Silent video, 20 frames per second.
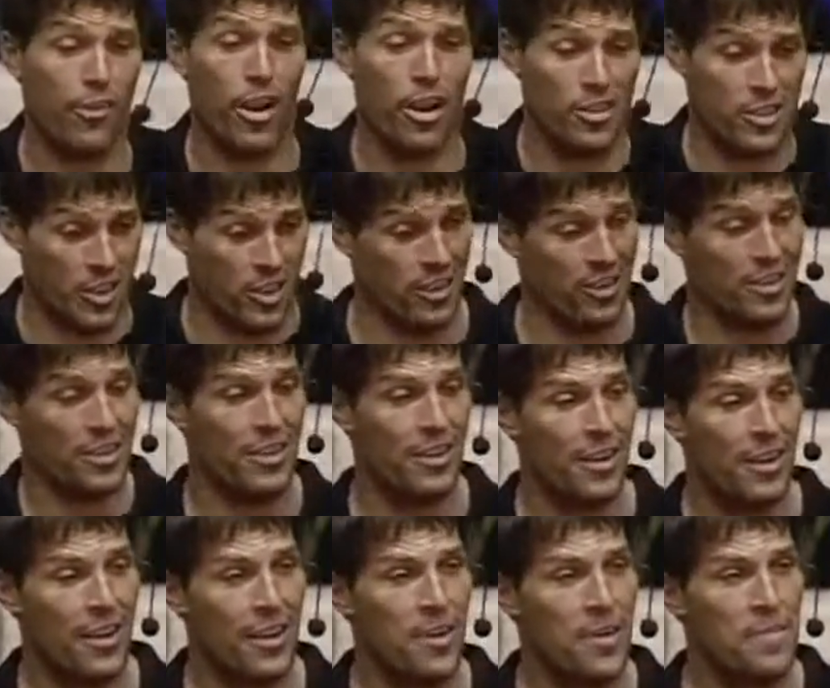our dinner.
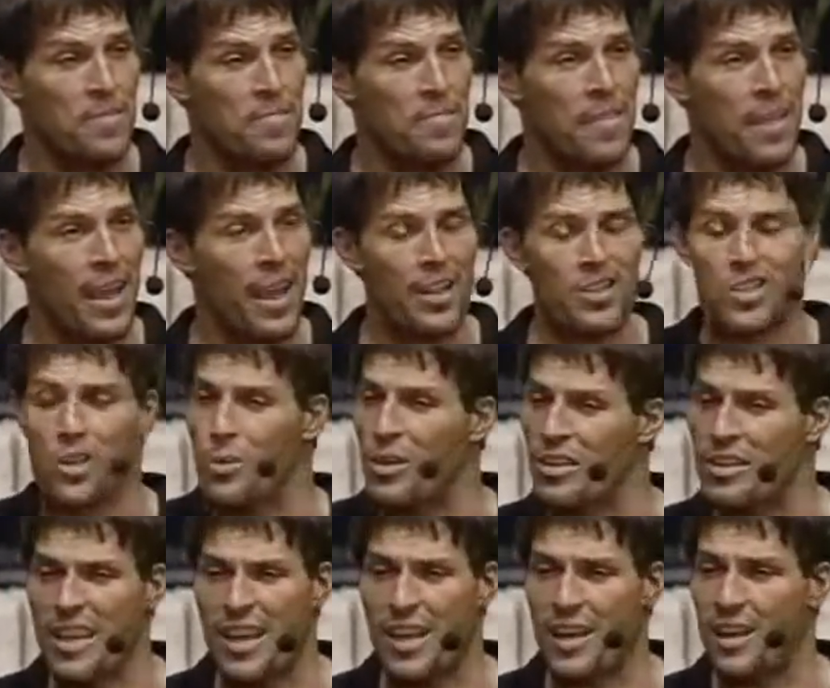And so we
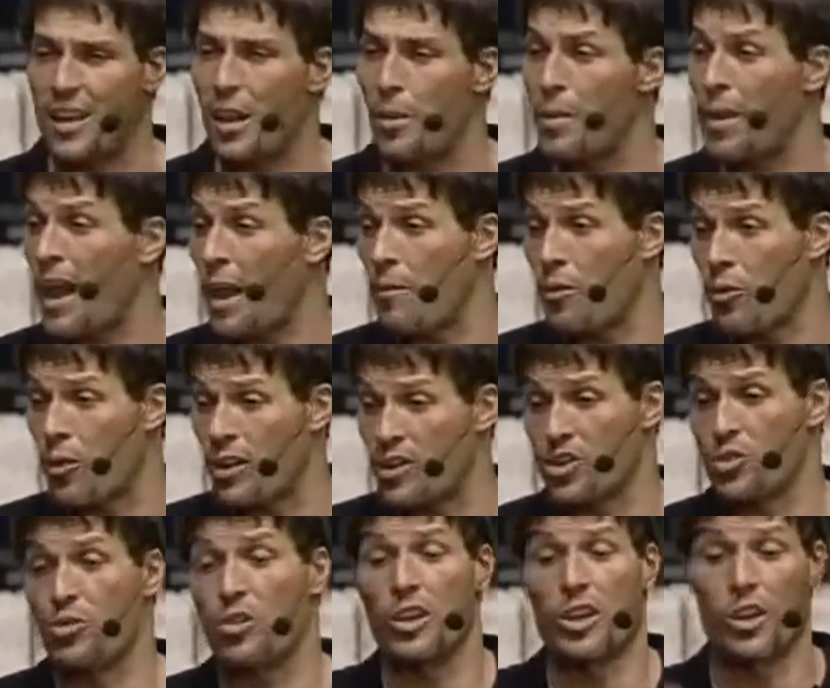did it, and it became a
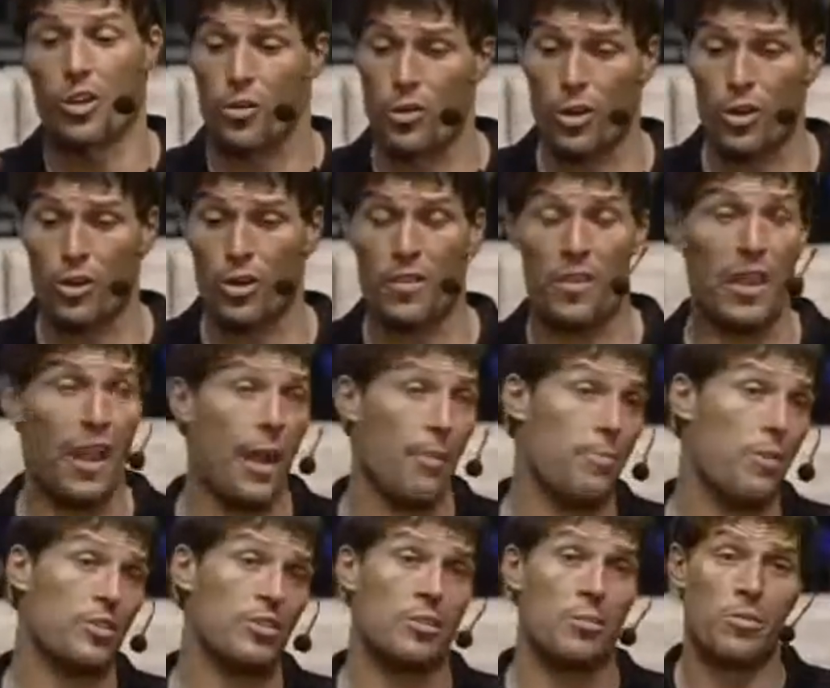ritual, and it grew. And then I
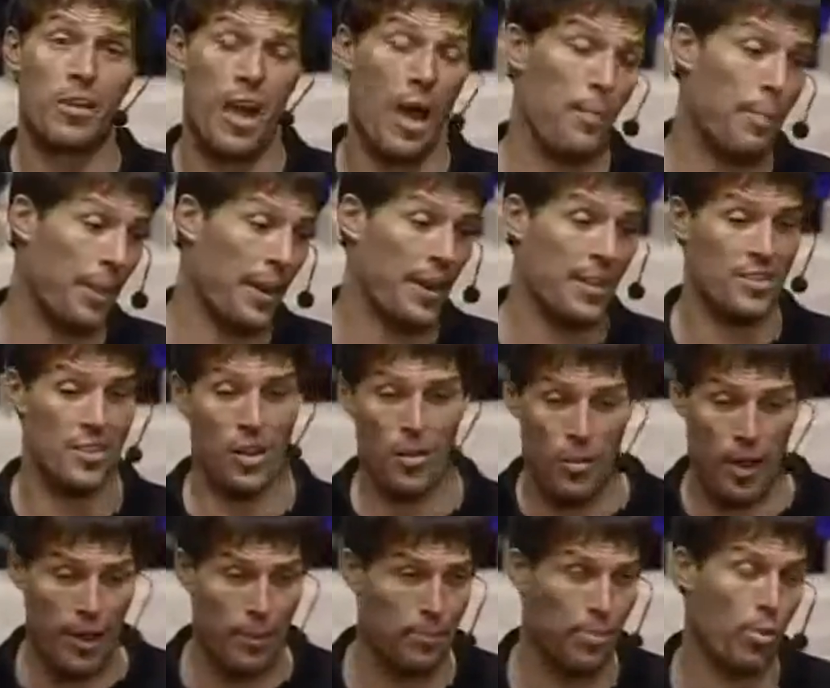built some companies, and all
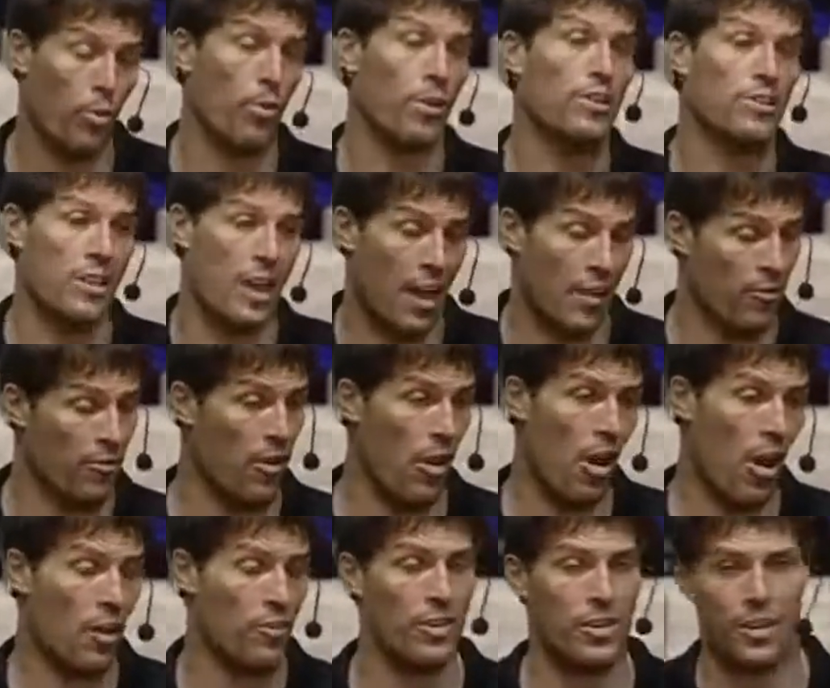my employees got
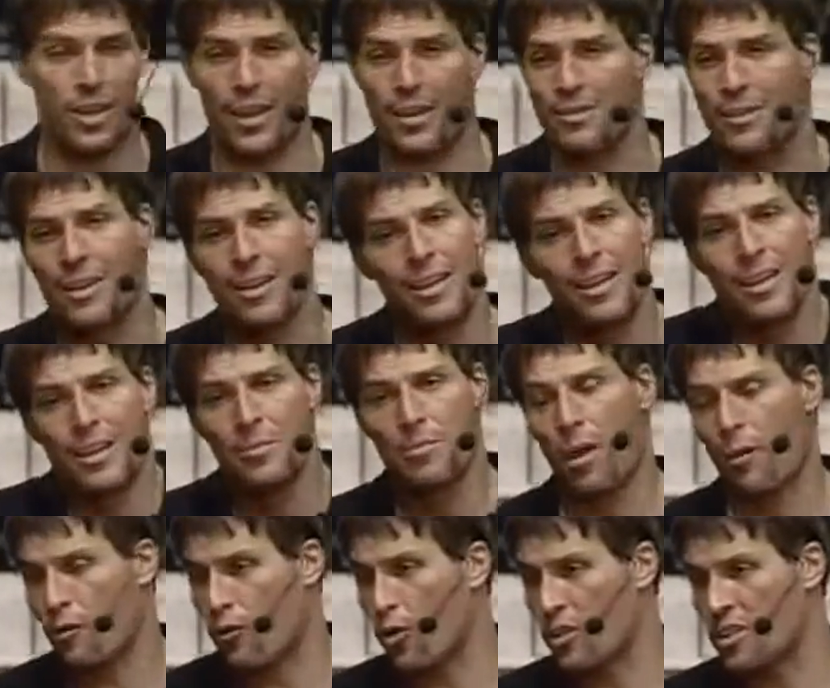involved. And then
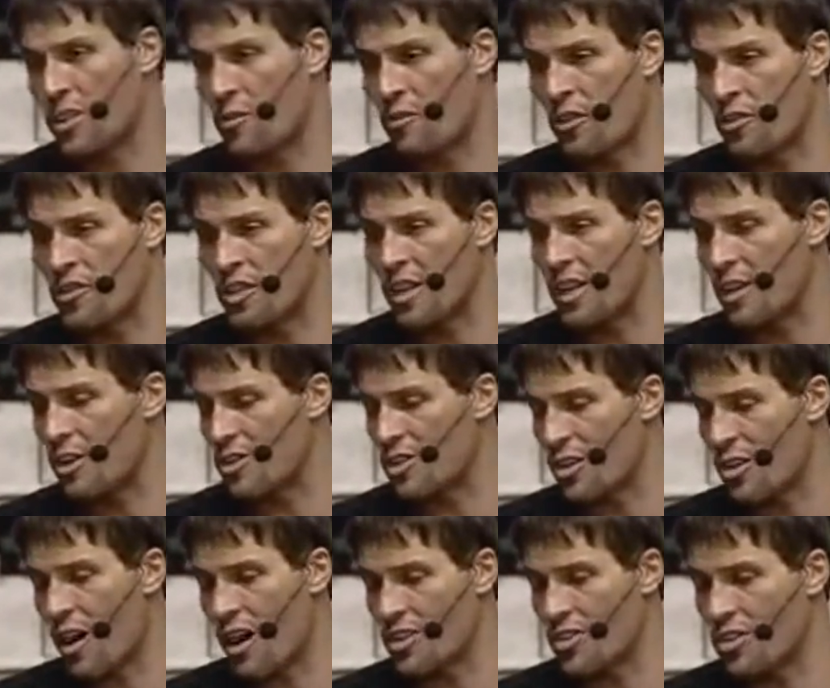about 14, 15 years
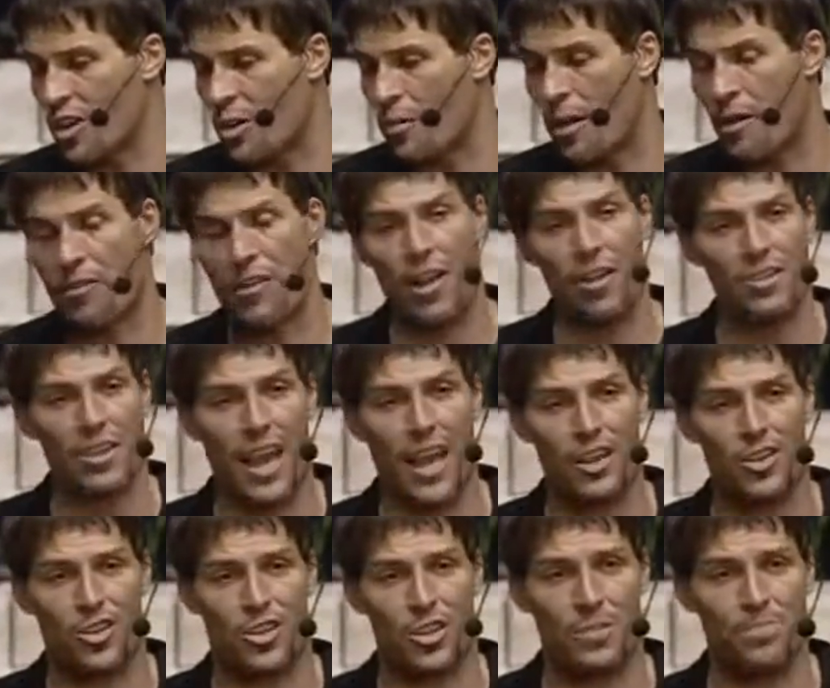ago, I started my
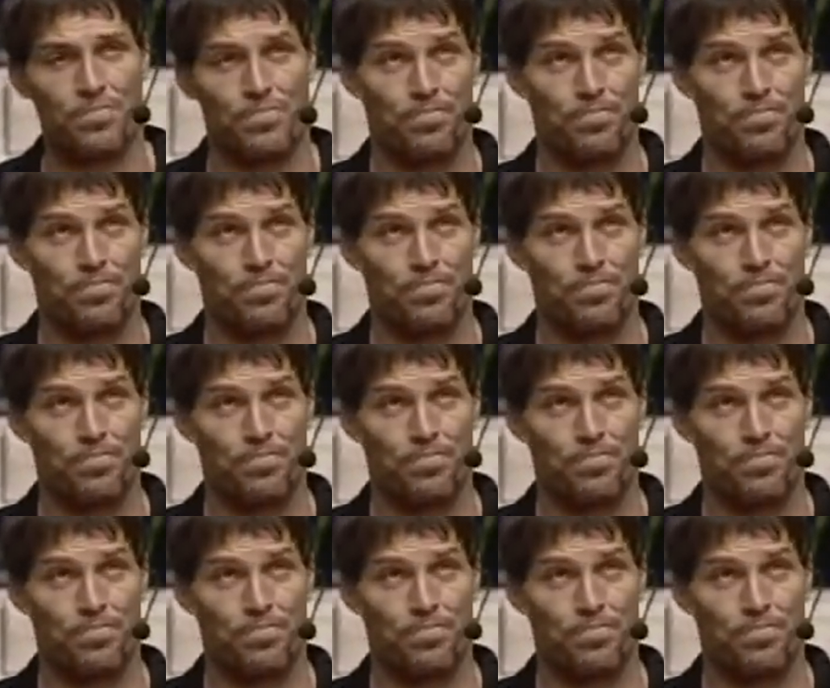foundation.